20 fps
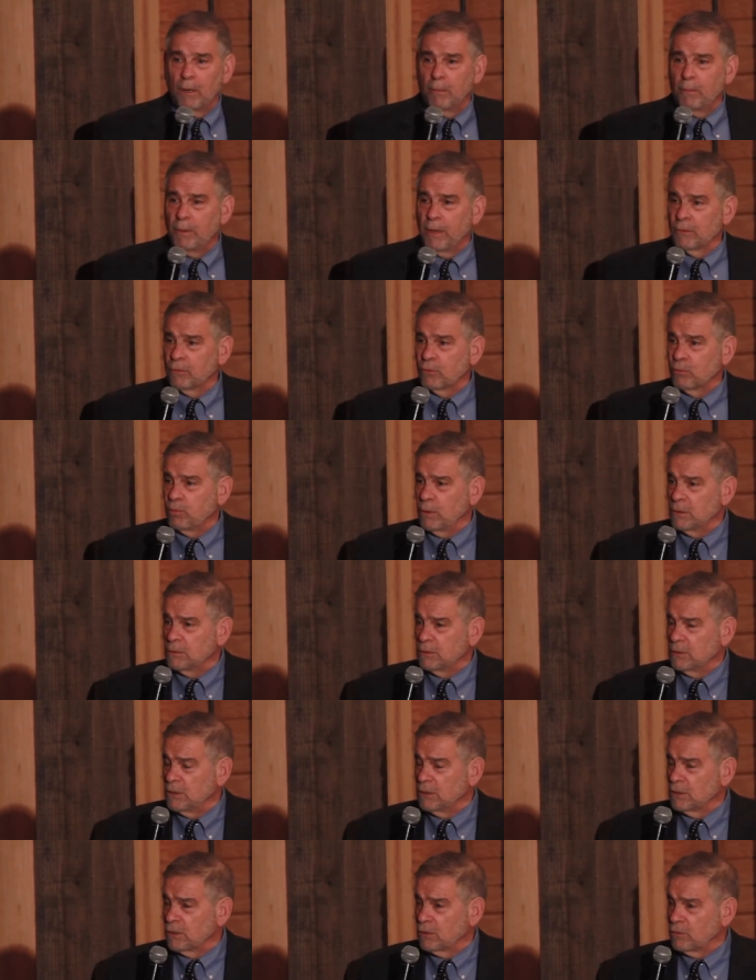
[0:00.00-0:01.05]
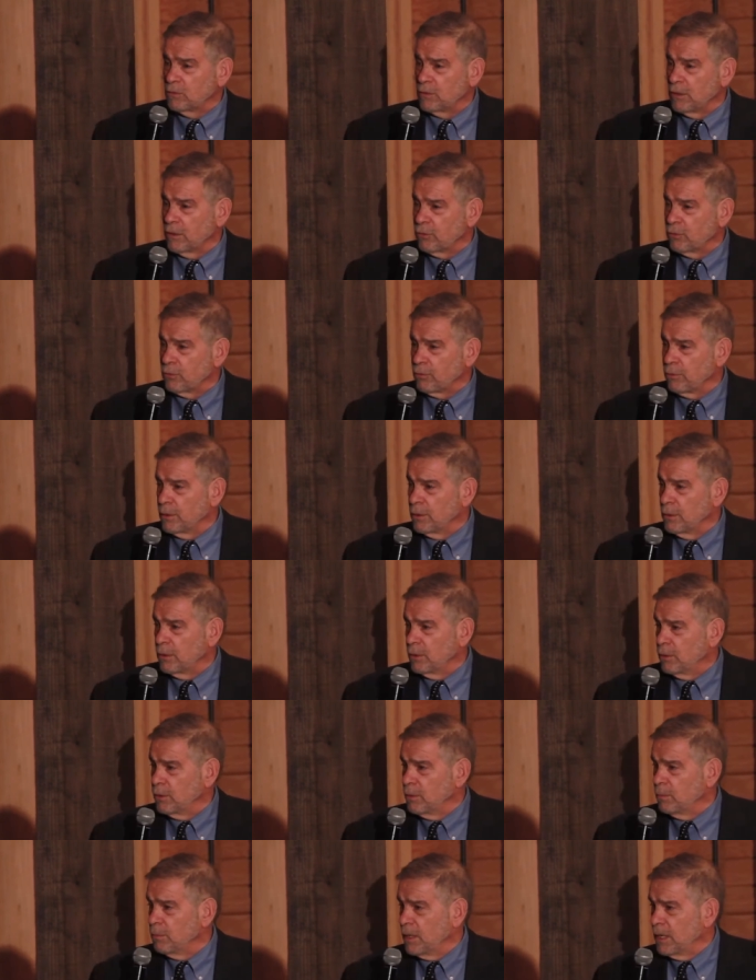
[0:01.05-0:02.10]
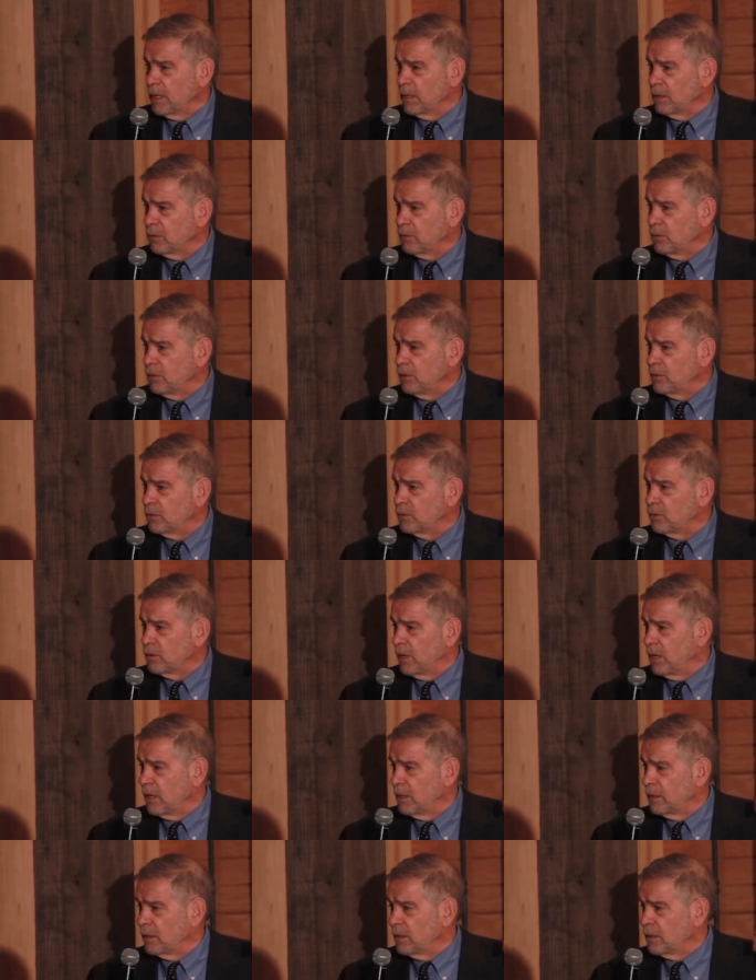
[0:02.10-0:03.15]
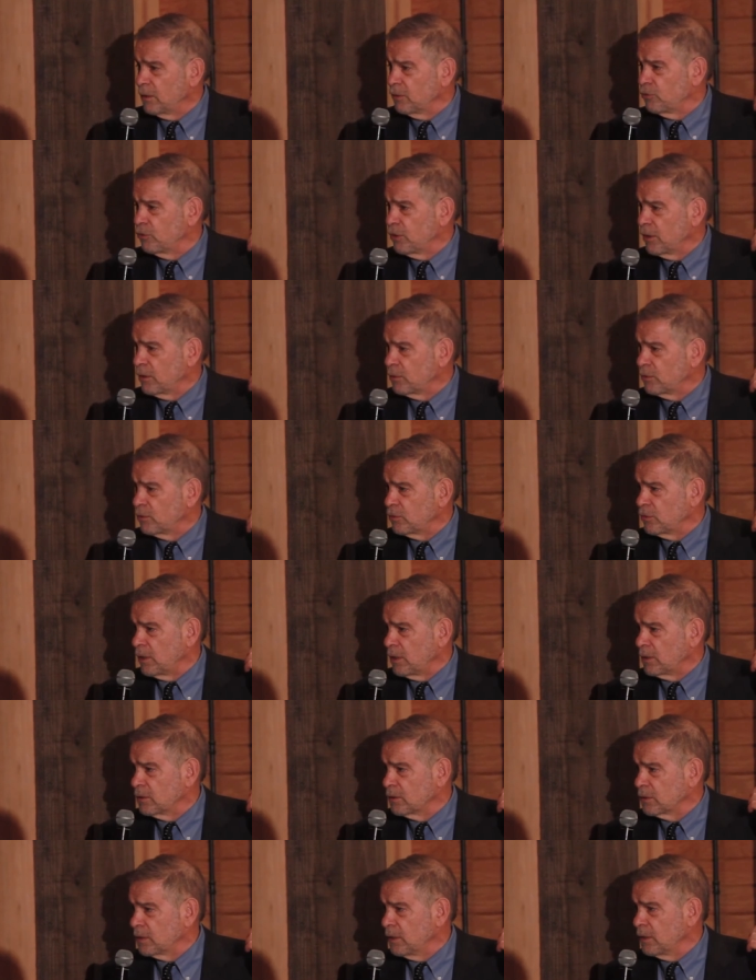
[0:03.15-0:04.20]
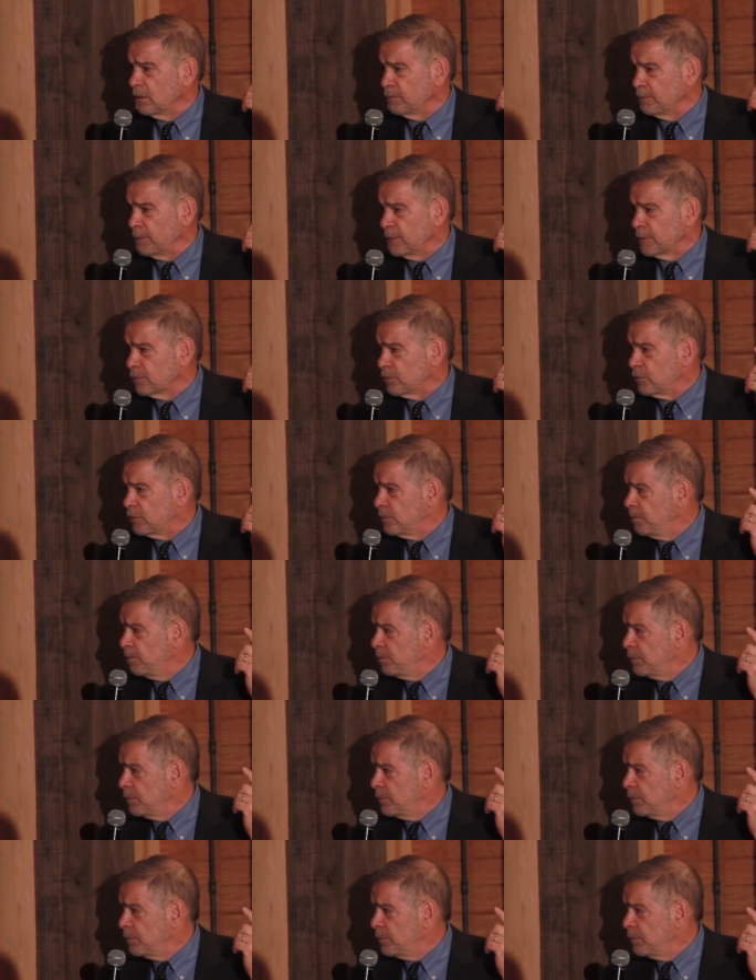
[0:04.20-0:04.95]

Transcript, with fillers: about 20th century humanities and their genocidal conflicts